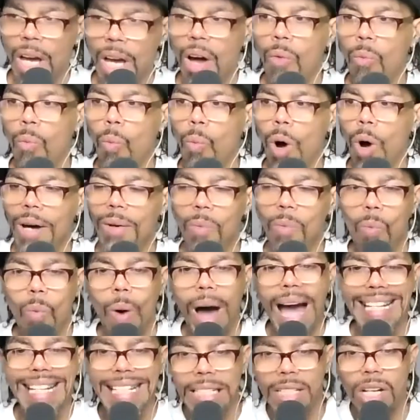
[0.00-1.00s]
what
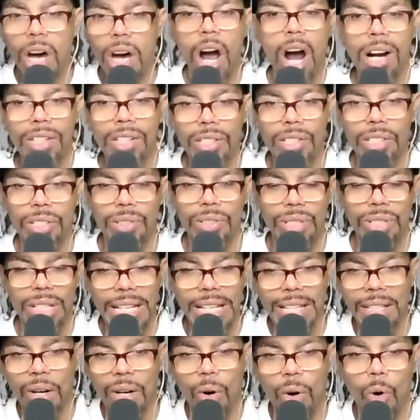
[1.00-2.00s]
white doctors
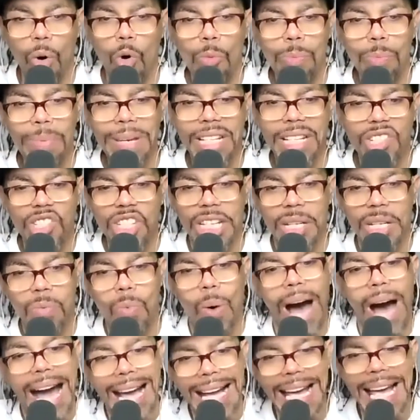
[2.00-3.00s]
in the
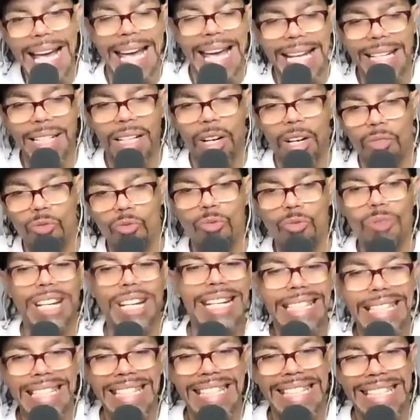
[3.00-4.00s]
OBGYN
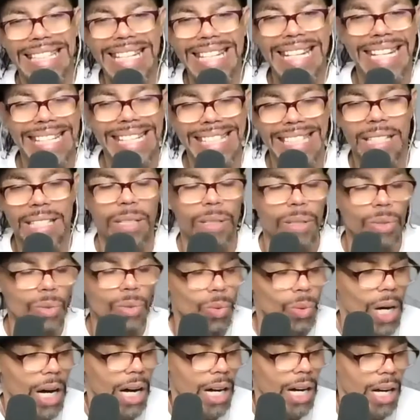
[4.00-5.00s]
arena did
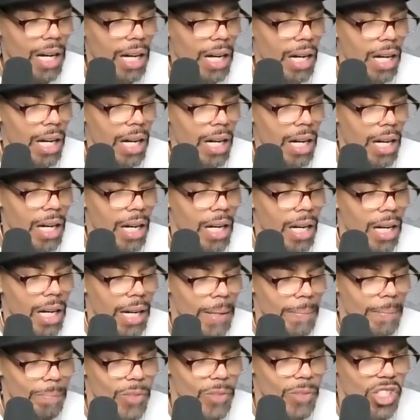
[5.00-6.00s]
to
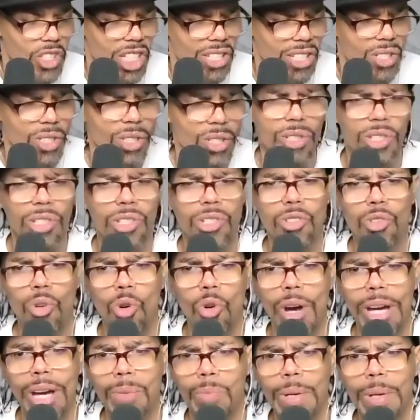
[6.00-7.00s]
just
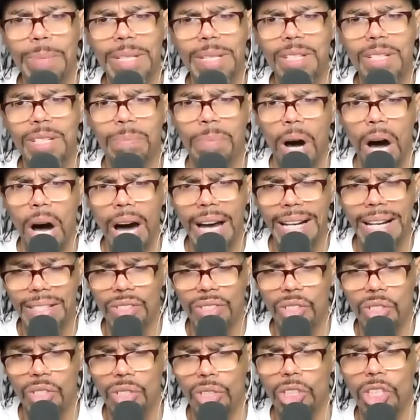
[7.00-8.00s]
destroy women's bodies,
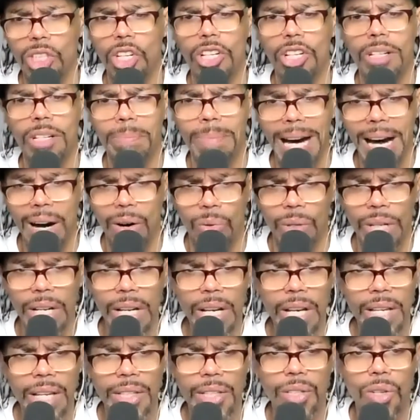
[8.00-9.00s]
to learn about,
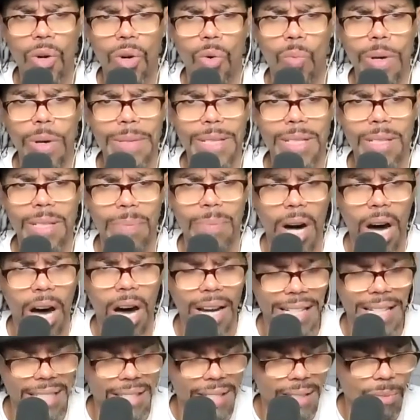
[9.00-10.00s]
women's
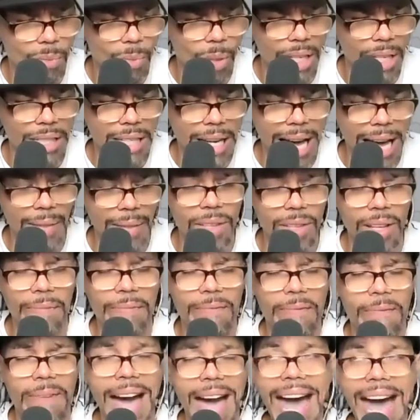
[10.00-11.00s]
bodies and whatnot. The
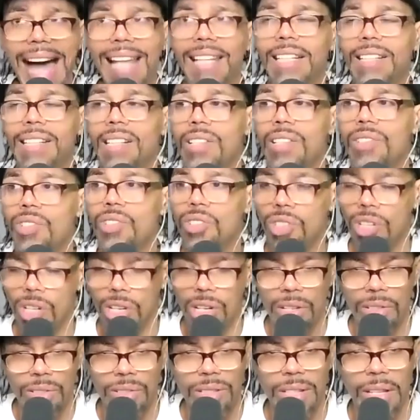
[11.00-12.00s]
valid
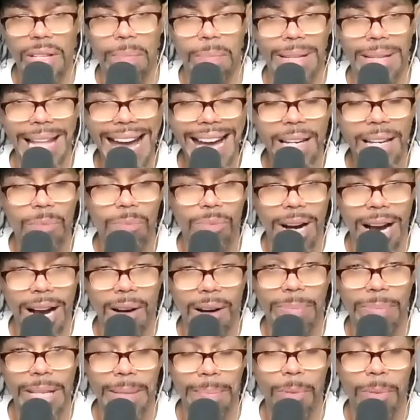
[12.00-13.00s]
concerns that Black and brown
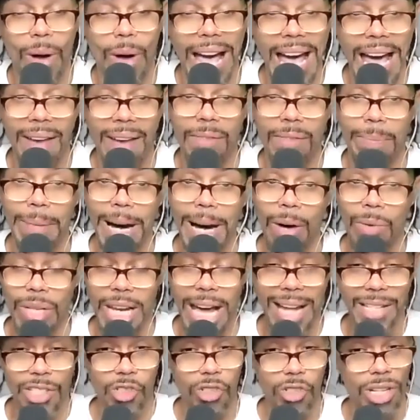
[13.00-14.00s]
people have about
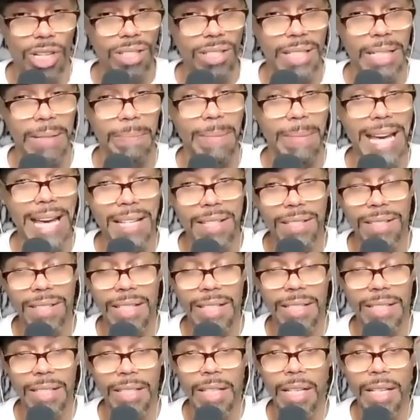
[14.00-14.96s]
not trusting medicine